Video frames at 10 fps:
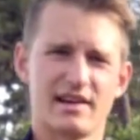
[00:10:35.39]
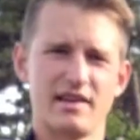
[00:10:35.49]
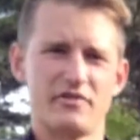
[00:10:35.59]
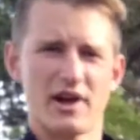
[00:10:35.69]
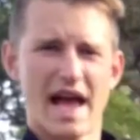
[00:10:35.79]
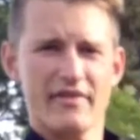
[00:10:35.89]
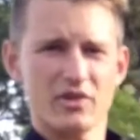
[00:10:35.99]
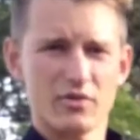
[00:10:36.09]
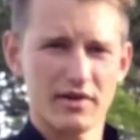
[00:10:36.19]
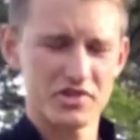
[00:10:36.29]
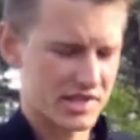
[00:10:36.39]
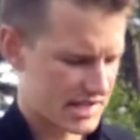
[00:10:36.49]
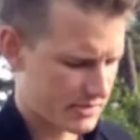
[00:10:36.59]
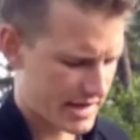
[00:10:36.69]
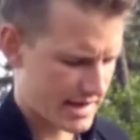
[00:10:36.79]
If you're having a rough shin
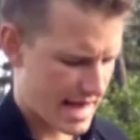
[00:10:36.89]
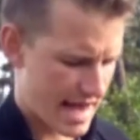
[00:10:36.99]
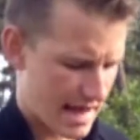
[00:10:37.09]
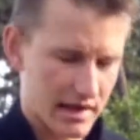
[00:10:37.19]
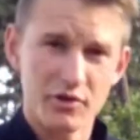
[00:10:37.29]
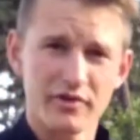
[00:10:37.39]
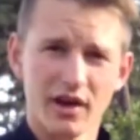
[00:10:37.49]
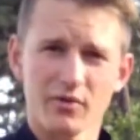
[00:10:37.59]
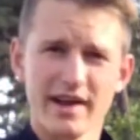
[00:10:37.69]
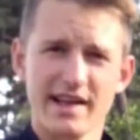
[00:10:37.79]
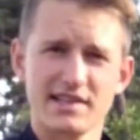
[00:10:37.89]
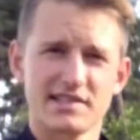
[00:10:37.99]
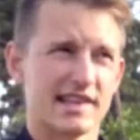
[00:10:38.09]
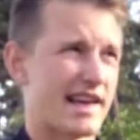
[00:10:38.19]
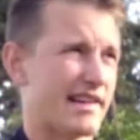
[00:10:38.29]
splint and you've got a
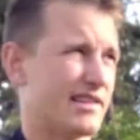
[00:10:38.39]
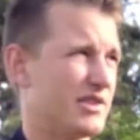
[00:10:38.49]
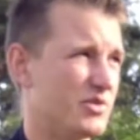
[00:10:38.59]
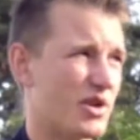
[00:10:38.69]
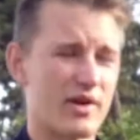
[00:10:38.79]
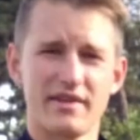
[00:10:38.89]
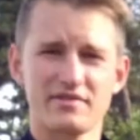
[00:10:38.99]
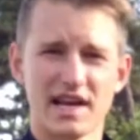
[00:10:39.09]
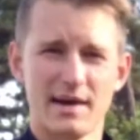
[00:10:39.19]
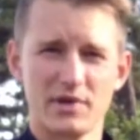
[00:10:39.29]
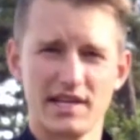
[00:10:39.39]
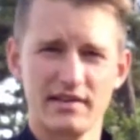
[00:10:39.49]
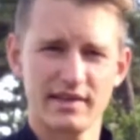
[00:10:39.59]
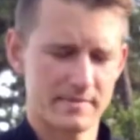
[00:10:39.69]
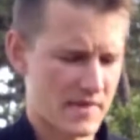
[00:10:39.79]
race and you don't have time to
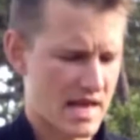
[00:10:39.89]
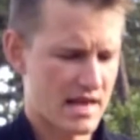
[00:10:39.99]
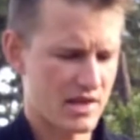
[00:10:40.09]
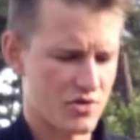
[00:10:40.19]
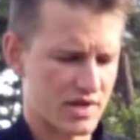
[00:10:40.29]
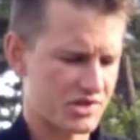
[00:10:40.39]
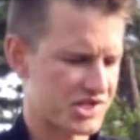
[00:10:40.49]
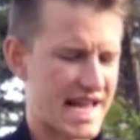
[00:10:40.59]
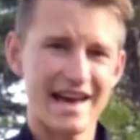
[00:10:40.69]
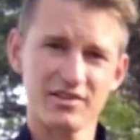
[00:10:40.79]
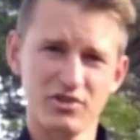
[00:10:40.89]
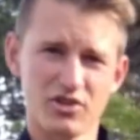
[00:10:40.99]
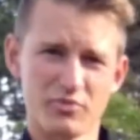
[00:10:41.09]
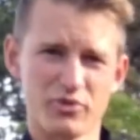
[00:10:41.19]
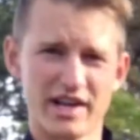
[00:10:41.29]
heal it, you can just add a little
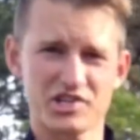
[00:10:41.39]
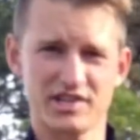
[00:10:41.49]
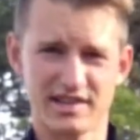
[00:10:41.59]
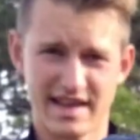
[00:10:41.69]
compression.